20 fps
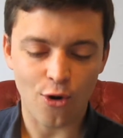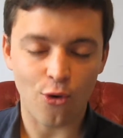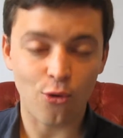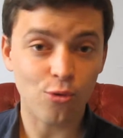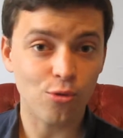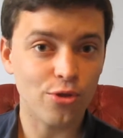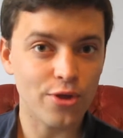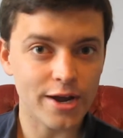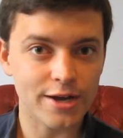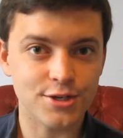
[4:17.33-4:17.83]

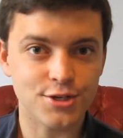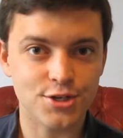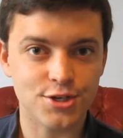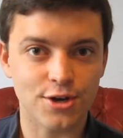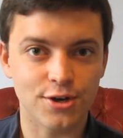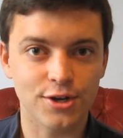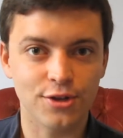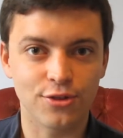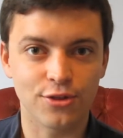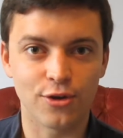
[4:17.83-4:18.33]
All that
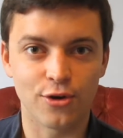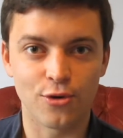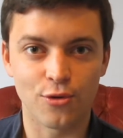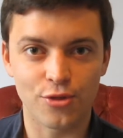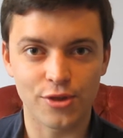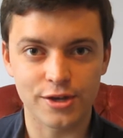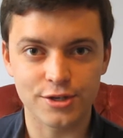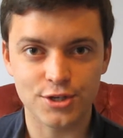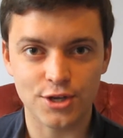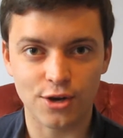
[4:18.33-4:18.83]
aside though,
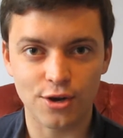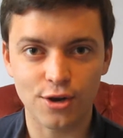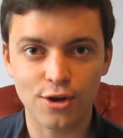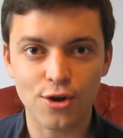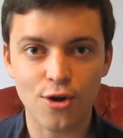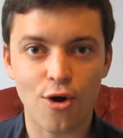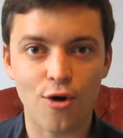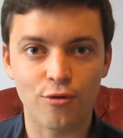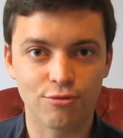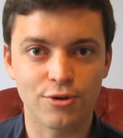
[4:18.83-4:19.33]
there's a
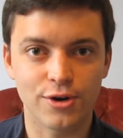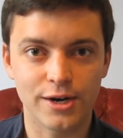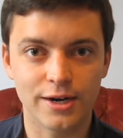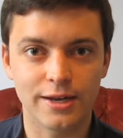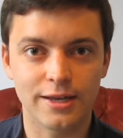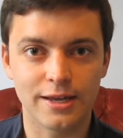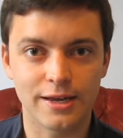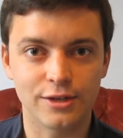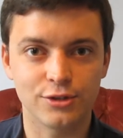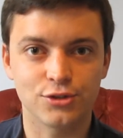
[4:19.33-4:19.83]
lot of
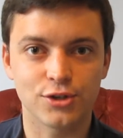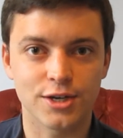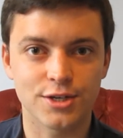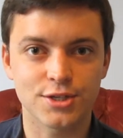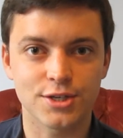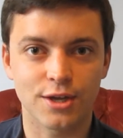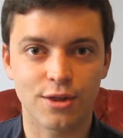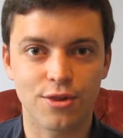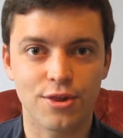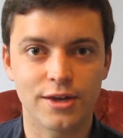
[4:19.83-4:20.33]
really
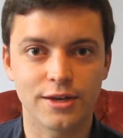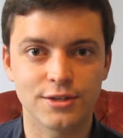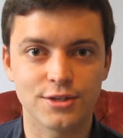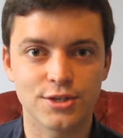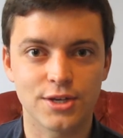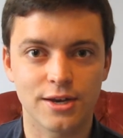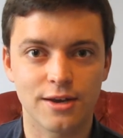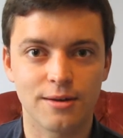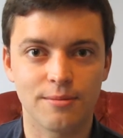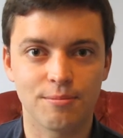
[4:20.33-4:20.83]
interesting
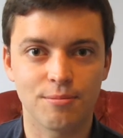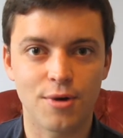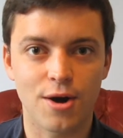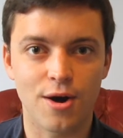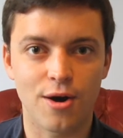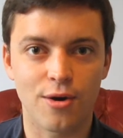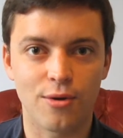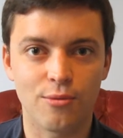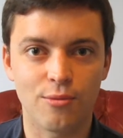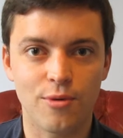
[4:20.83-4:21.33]
things in
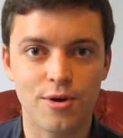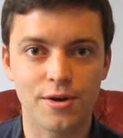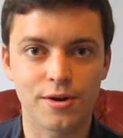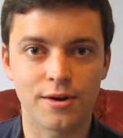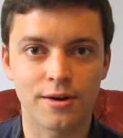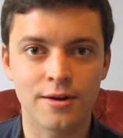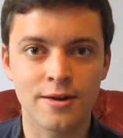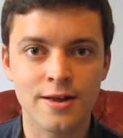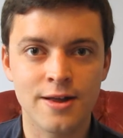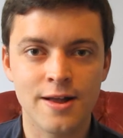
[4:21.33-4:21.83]
part
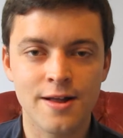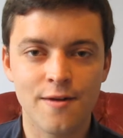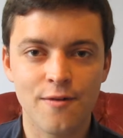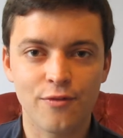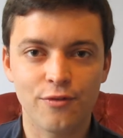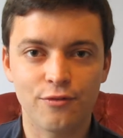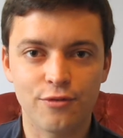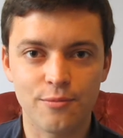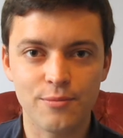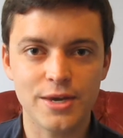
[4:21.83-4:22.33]
1.
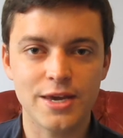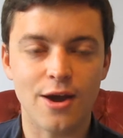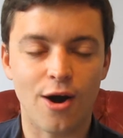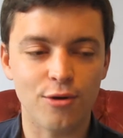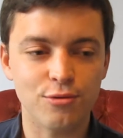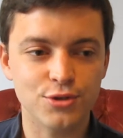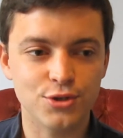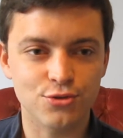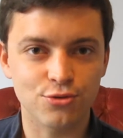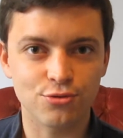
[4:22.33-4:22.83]
For me, I
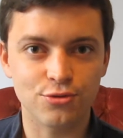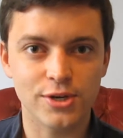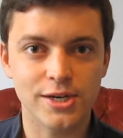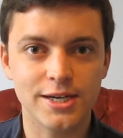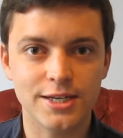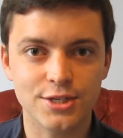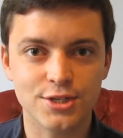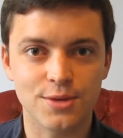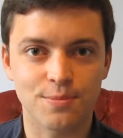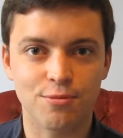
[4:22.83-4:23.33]
was
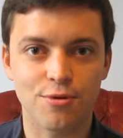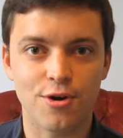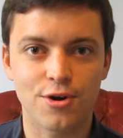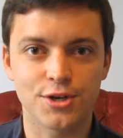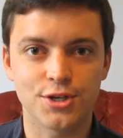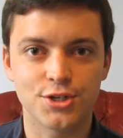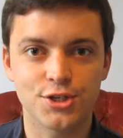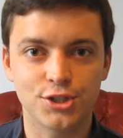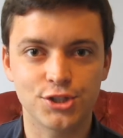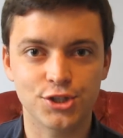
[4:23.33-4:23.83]
really
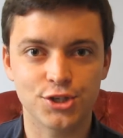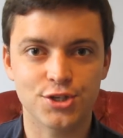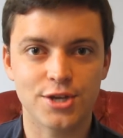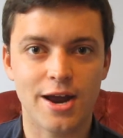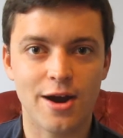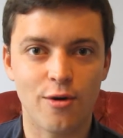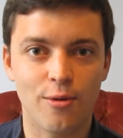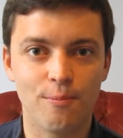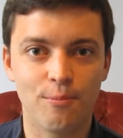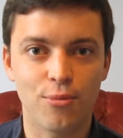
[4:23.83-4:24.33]
surprised just
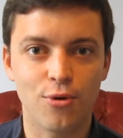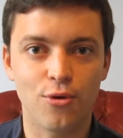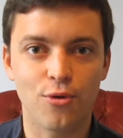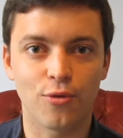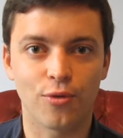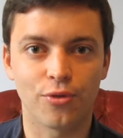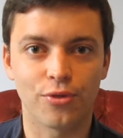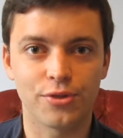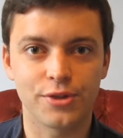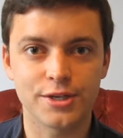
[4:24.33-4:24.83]
how
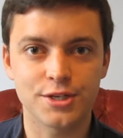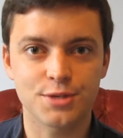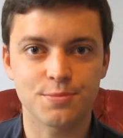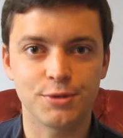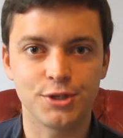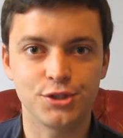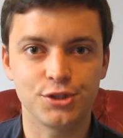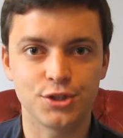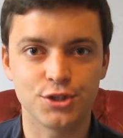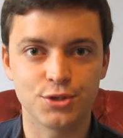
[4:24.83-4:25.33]
important this
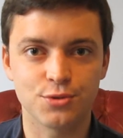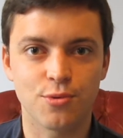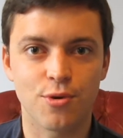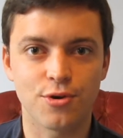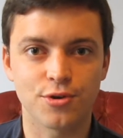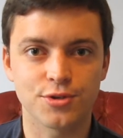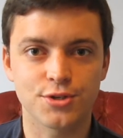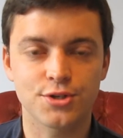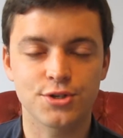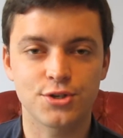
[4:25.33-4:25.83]
species
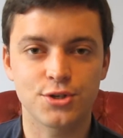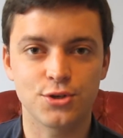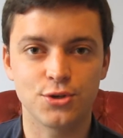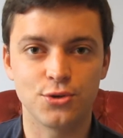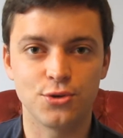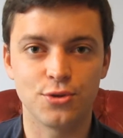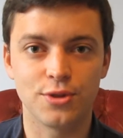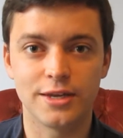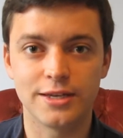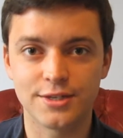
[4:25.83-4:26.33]
was
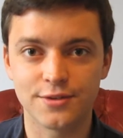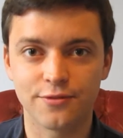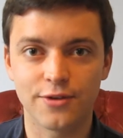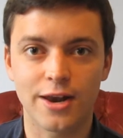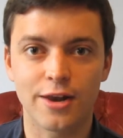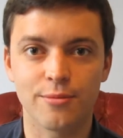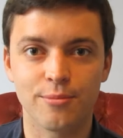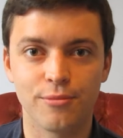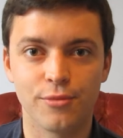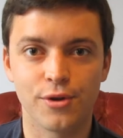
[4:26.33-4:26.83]
to the
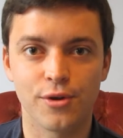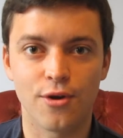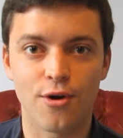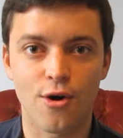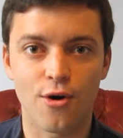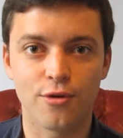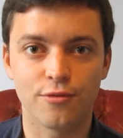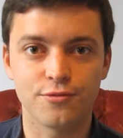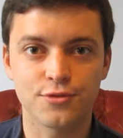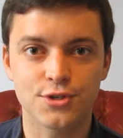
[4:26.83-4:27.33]
development
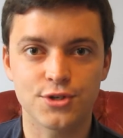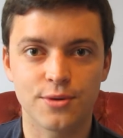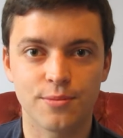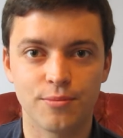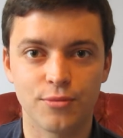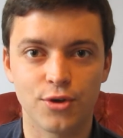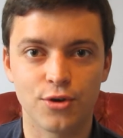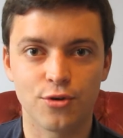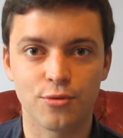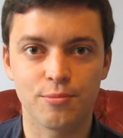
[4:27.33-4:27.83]
of
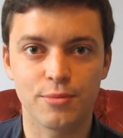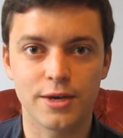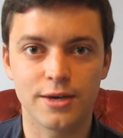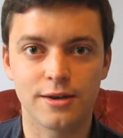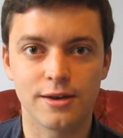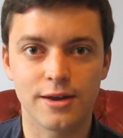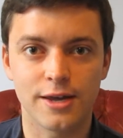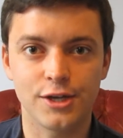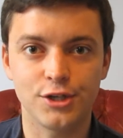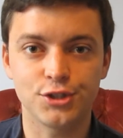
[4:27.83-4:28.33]
some
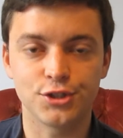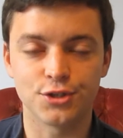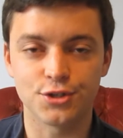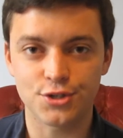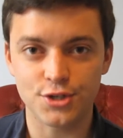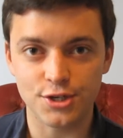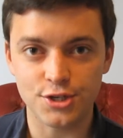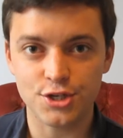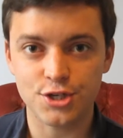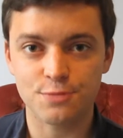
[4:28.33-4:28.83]
European
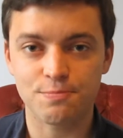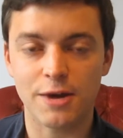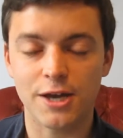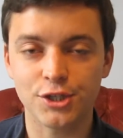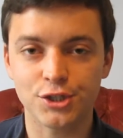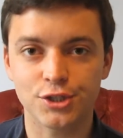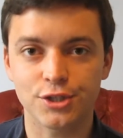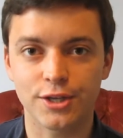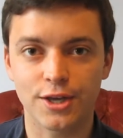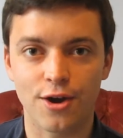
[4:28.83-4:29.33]
nations,
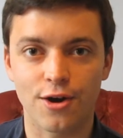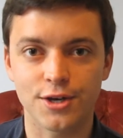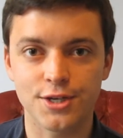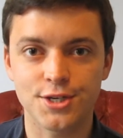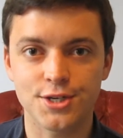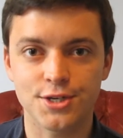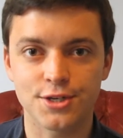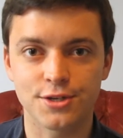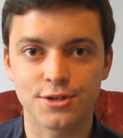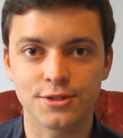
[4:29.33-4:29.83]
especially
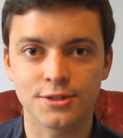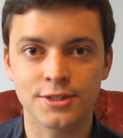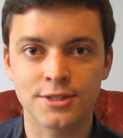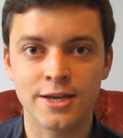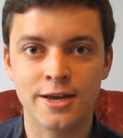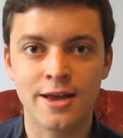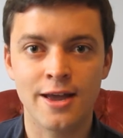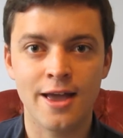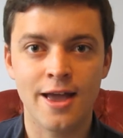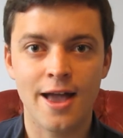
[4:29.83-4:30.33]
Iceland,
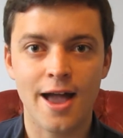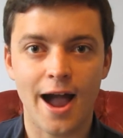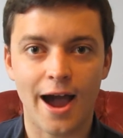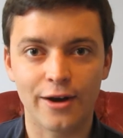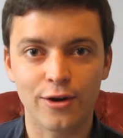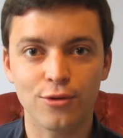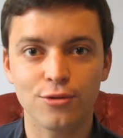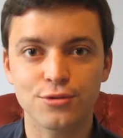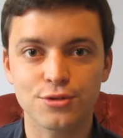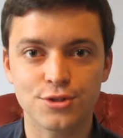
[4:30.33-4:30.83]

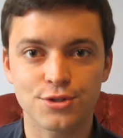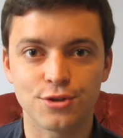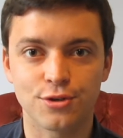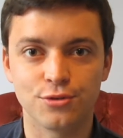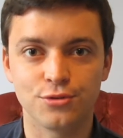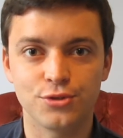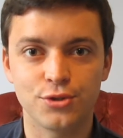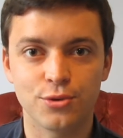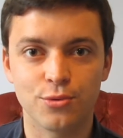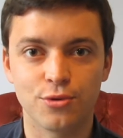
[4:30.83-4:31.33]
and
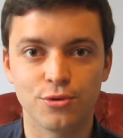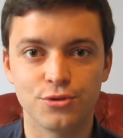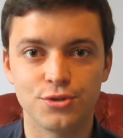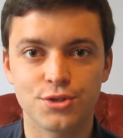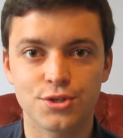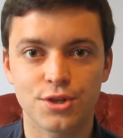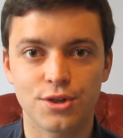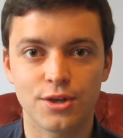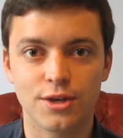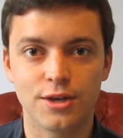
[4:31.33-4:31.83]
also
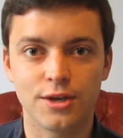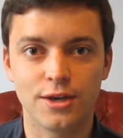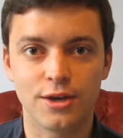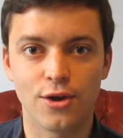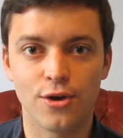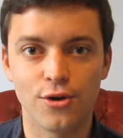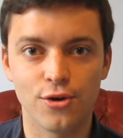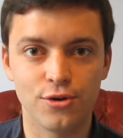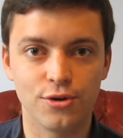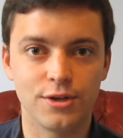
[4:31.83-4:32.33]
towards the
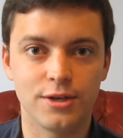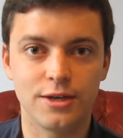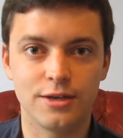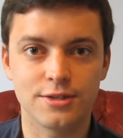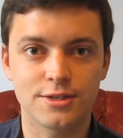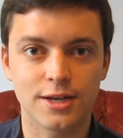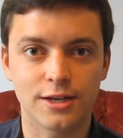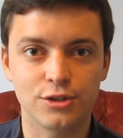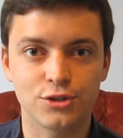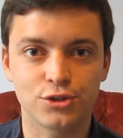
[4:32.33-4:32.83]
early
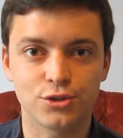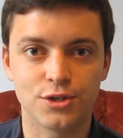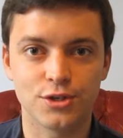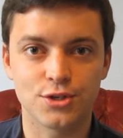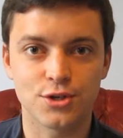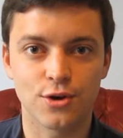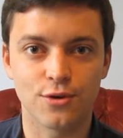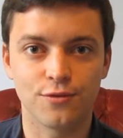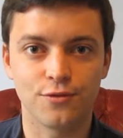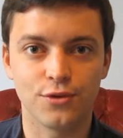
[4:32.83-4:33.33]

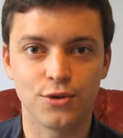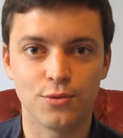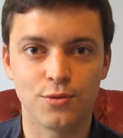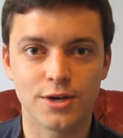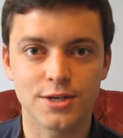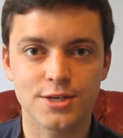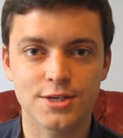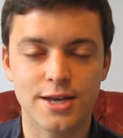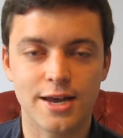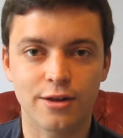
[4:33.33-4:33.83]
centuries of
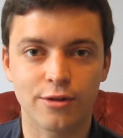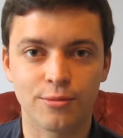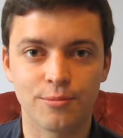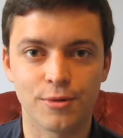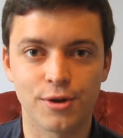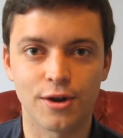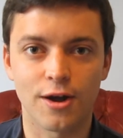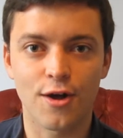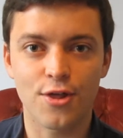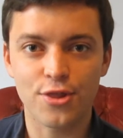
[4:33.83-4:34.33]
US
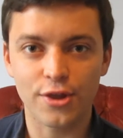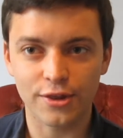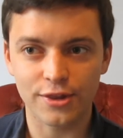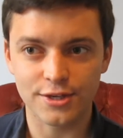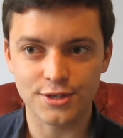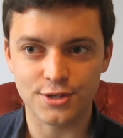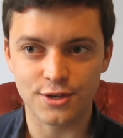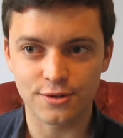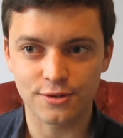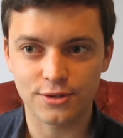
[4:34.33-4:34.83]
settlement. I think
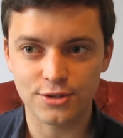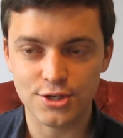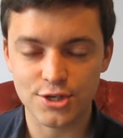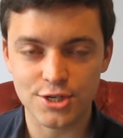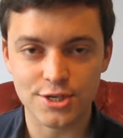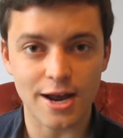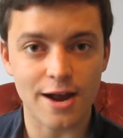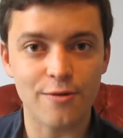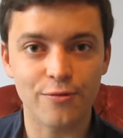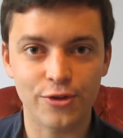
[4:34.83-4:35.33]
there's a
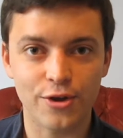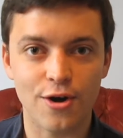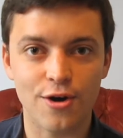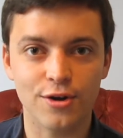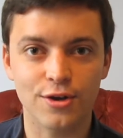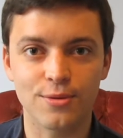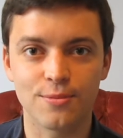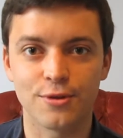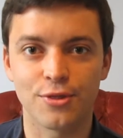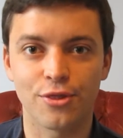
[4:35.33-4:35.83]
sound
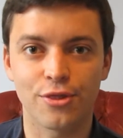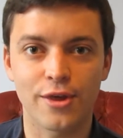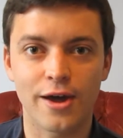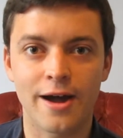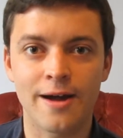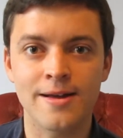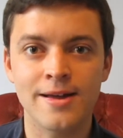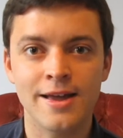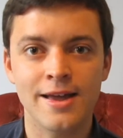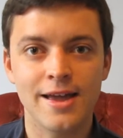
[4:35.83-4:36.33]
argument
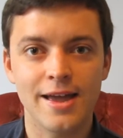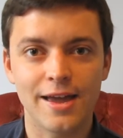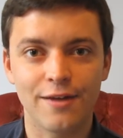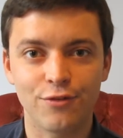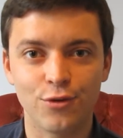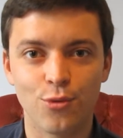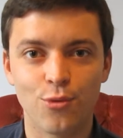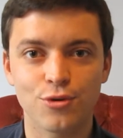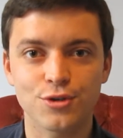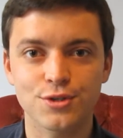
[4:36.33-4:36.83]
that
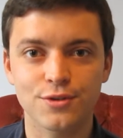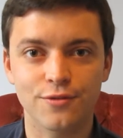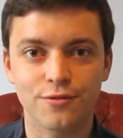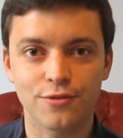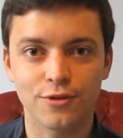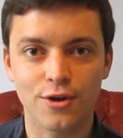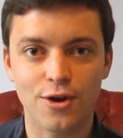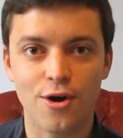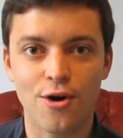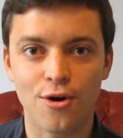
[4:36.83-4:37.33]
if it wasn't
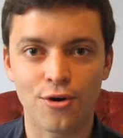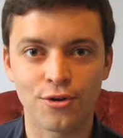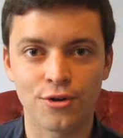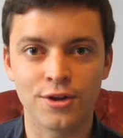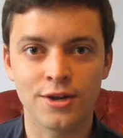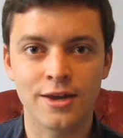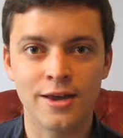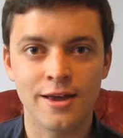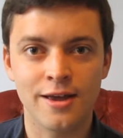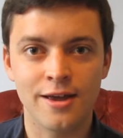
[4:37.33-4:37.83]
for cod,